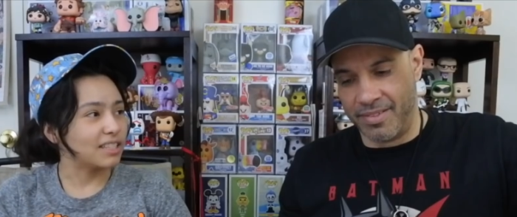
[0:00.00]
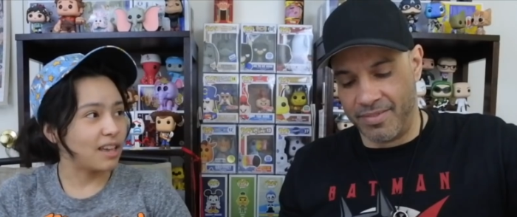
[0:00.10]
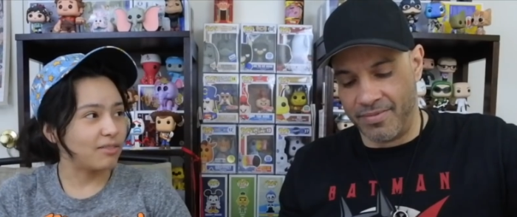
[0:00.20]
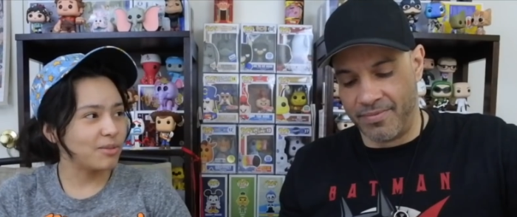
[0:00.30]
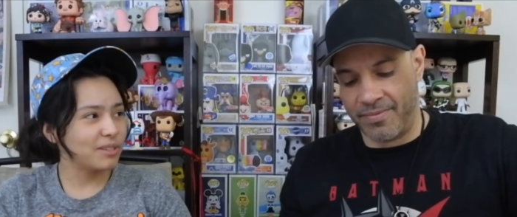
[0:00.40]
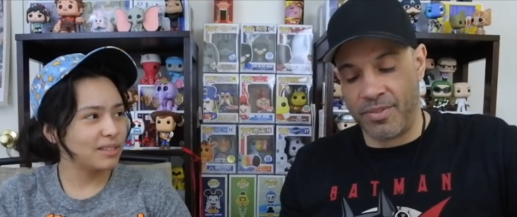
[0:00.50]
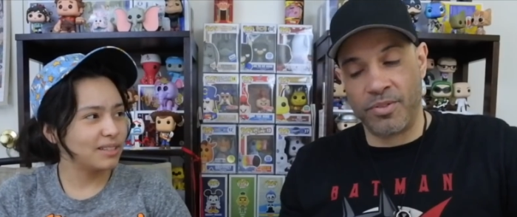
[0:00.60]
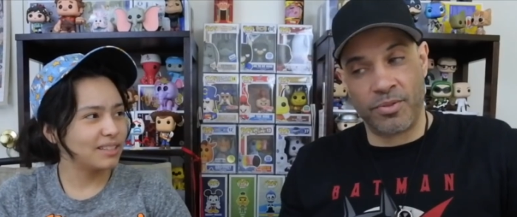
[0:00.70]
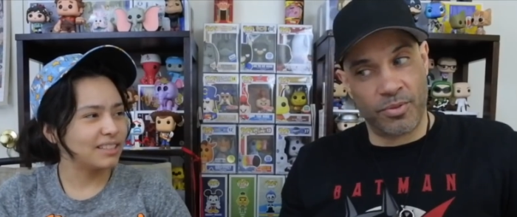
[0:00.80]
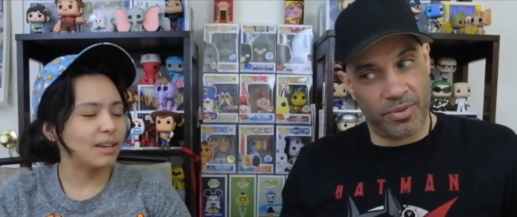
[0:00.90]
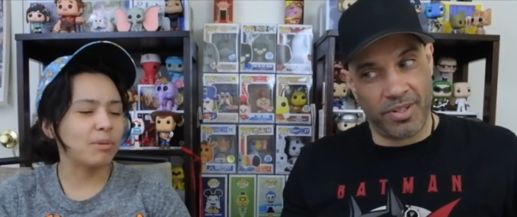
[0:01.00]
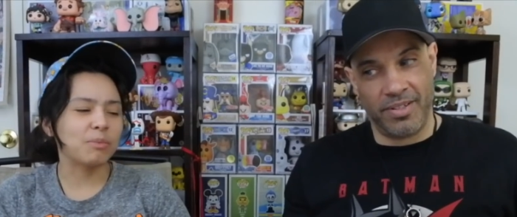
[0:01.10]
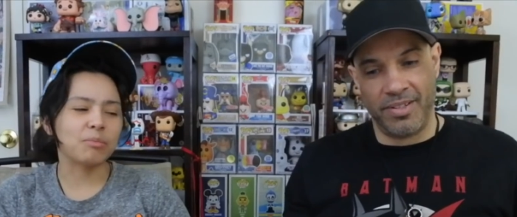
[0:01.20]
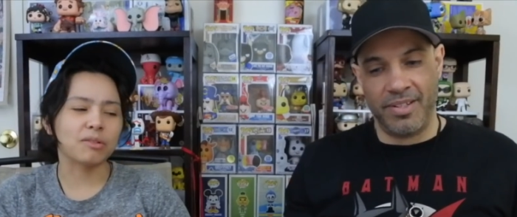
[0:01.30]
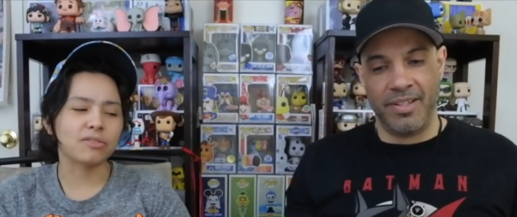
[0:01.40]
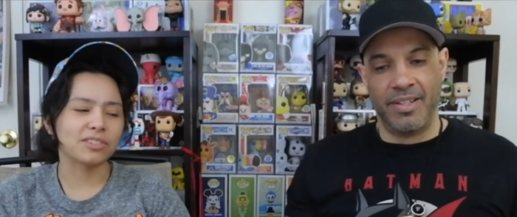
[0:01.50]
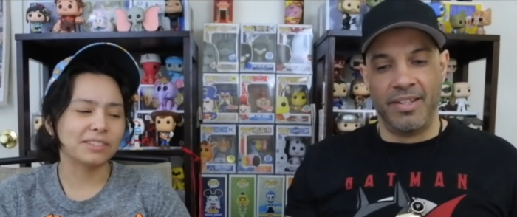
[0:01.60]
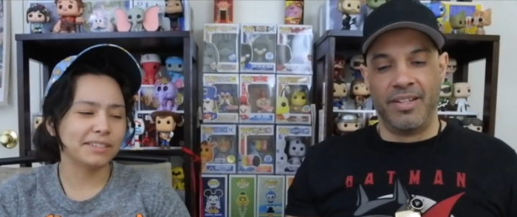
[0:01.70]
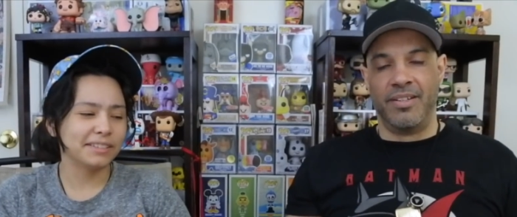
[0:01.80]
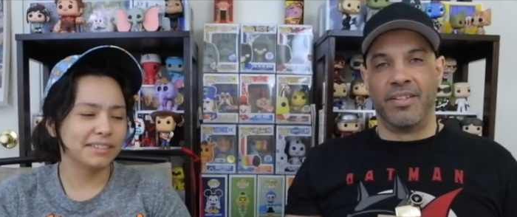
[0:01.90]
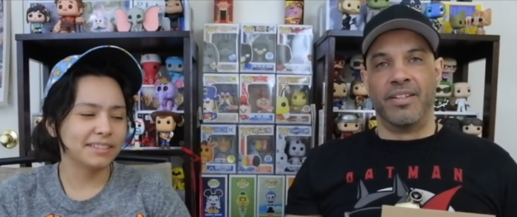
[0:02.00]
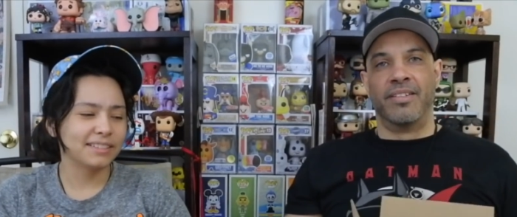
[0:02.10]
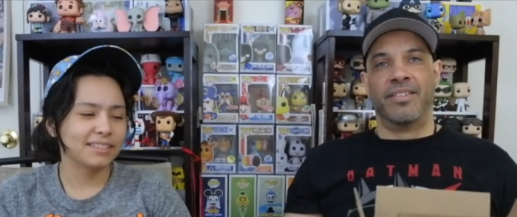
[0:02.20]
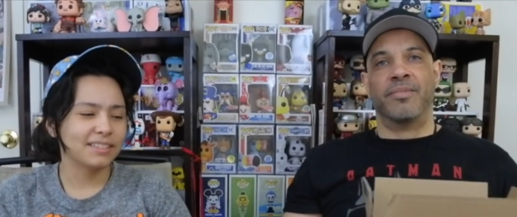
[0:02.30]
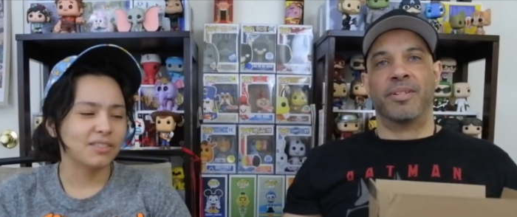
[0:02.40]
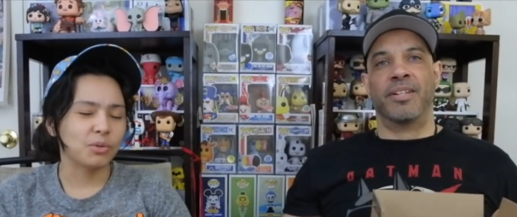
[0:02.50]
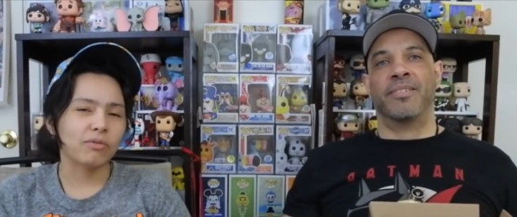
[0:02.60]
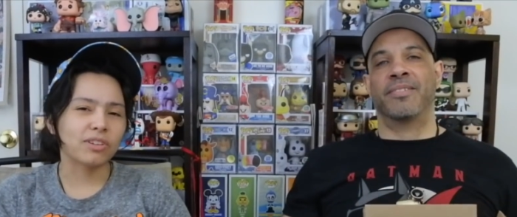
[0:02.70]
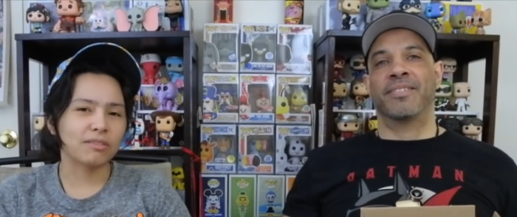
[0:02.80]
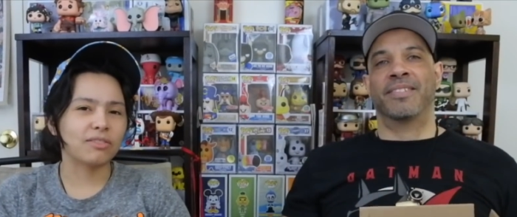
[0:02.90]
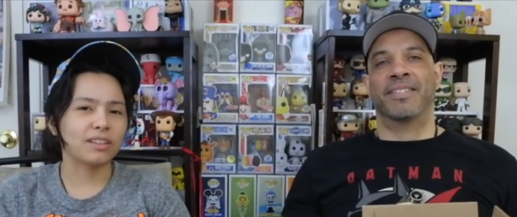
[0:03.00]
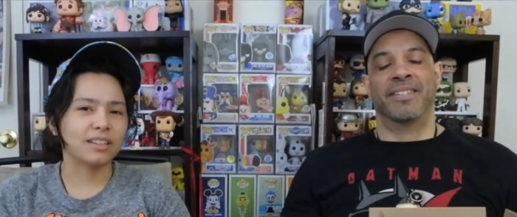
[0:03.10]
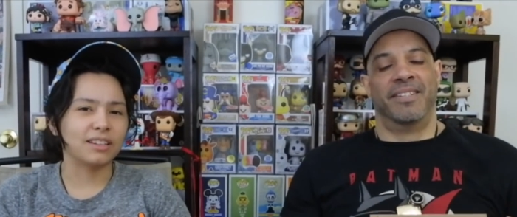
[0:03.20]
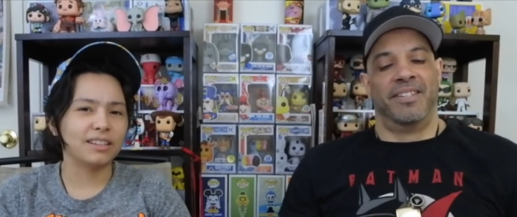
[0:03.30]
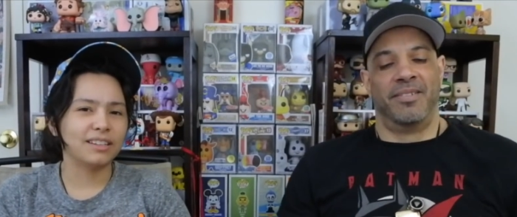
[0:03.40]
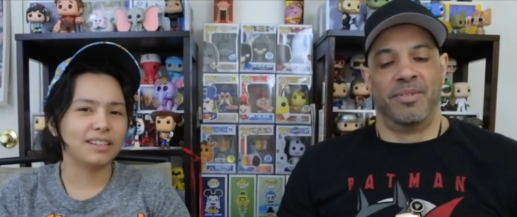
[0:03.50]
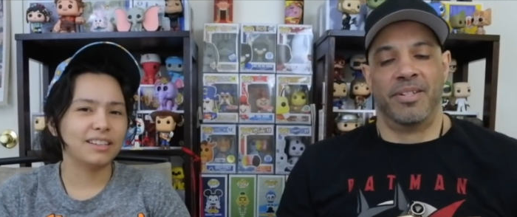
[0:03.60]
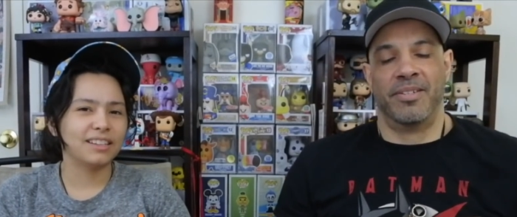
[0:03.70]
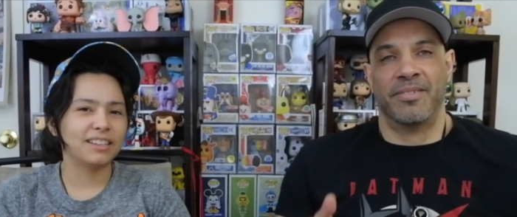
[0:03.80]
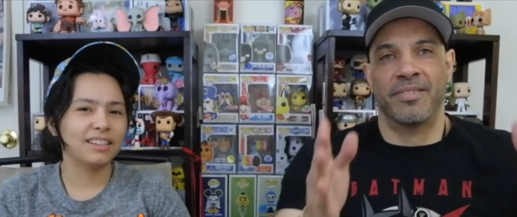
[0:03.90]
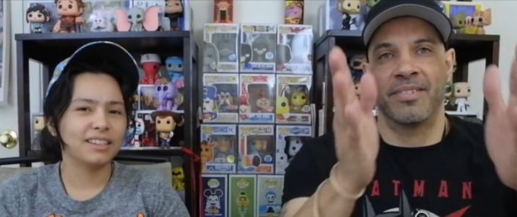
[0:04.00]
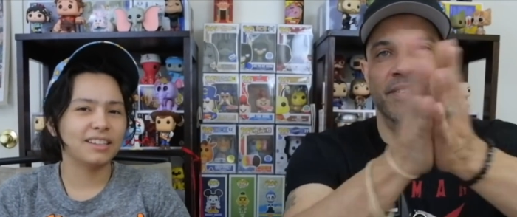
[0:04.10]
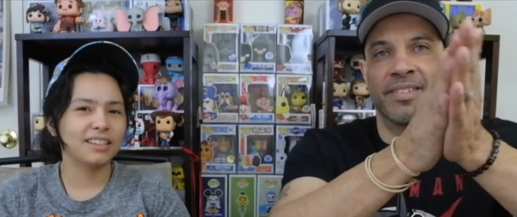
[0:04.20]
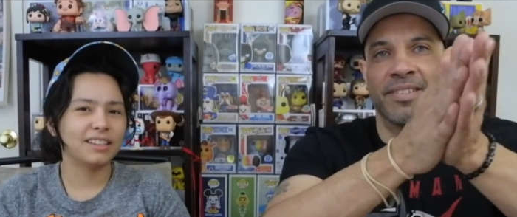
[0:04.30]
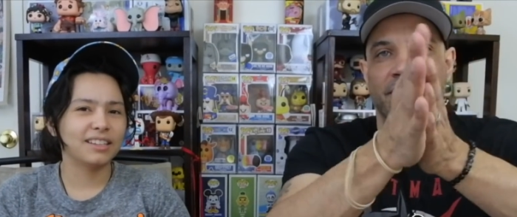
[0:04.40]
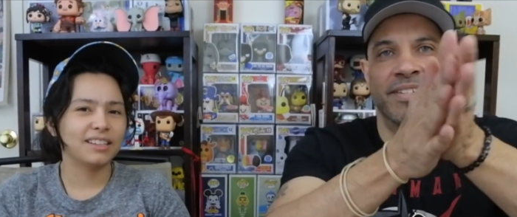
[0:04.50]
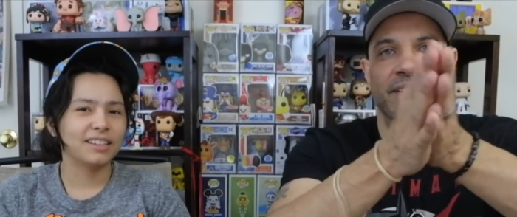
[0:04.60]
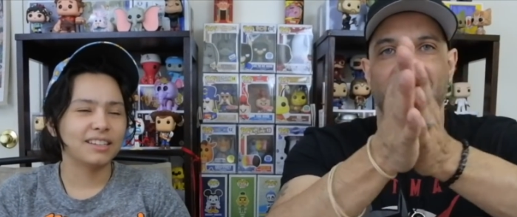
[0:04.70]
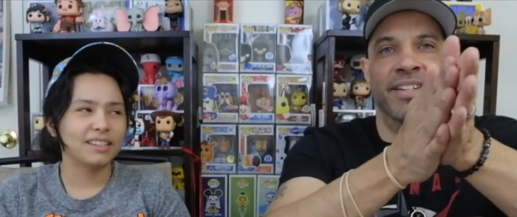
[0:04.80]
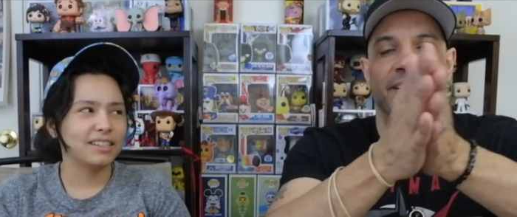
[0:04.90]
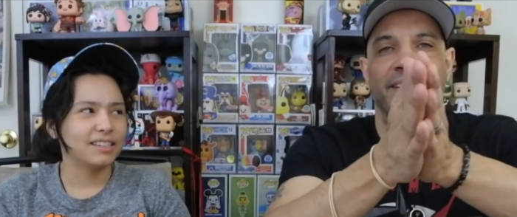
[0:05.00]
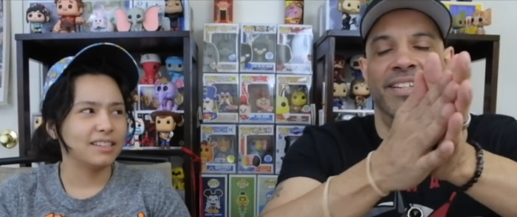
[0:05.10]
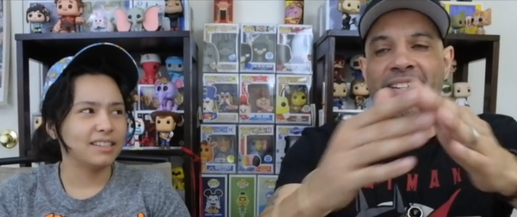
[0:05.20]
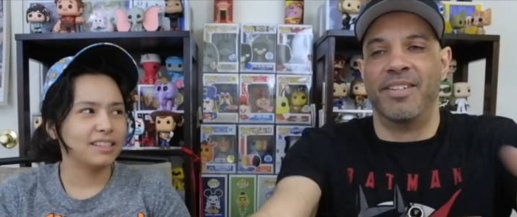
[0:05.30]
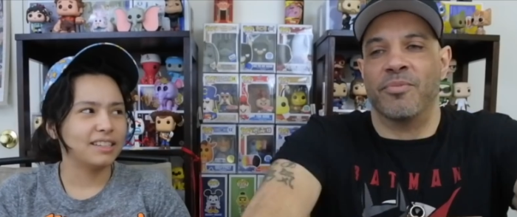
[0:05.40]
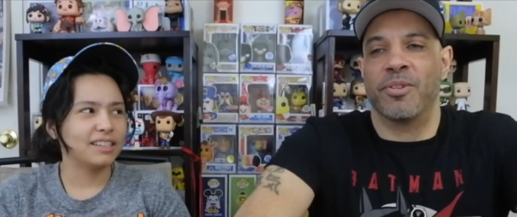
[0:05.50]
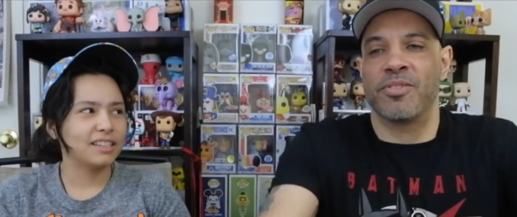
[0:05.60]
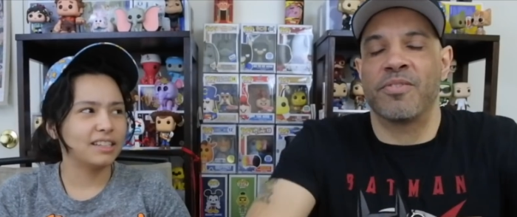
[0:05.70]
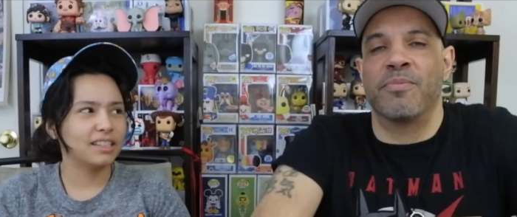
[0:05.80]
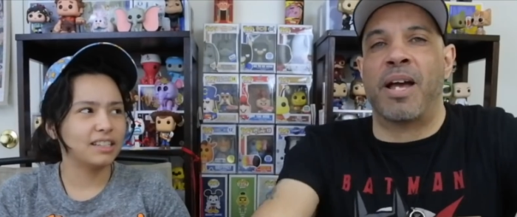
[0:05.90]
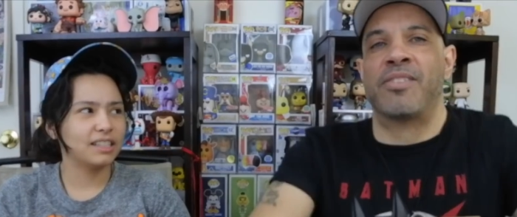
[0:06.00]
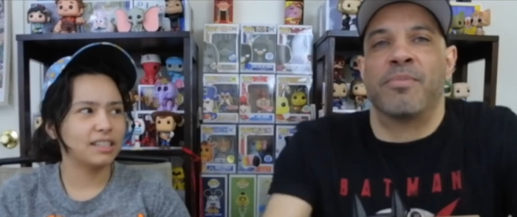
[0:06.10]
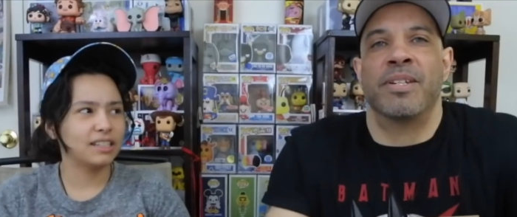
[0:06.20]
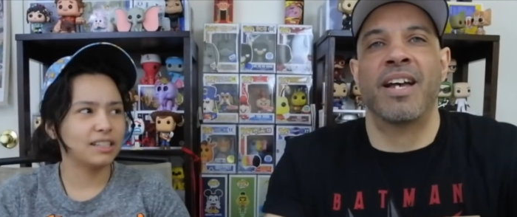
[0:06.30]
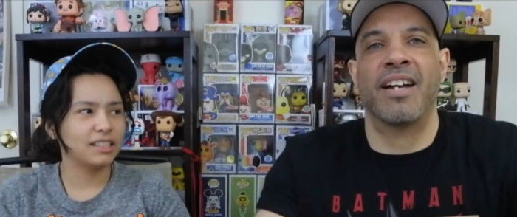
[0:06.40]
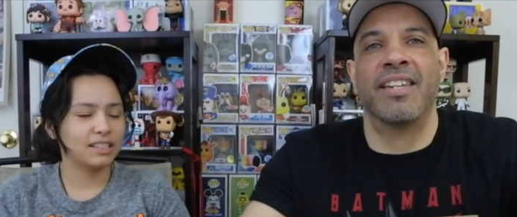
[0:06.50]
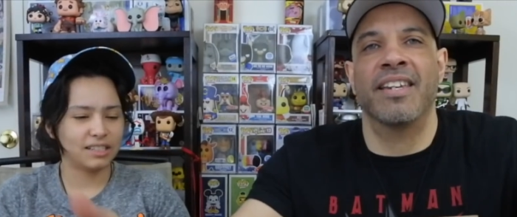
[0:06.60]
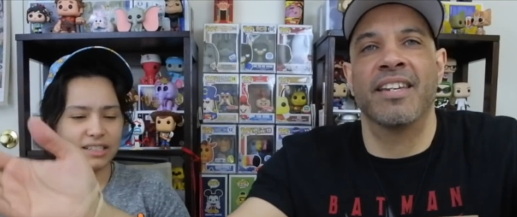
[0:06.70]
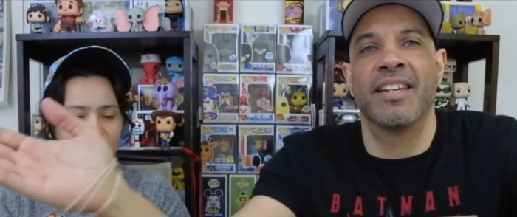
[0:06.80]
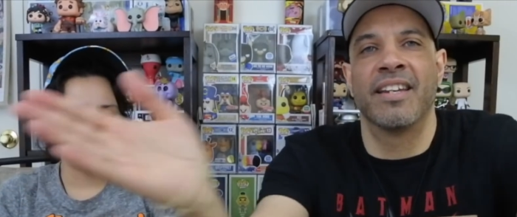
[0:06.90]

Speaker 1: That's a heavy one. That might be Bigfoot.
Speaker 2: Okay, here we go. good feeling. Here we go. In the words of Master Miyagi.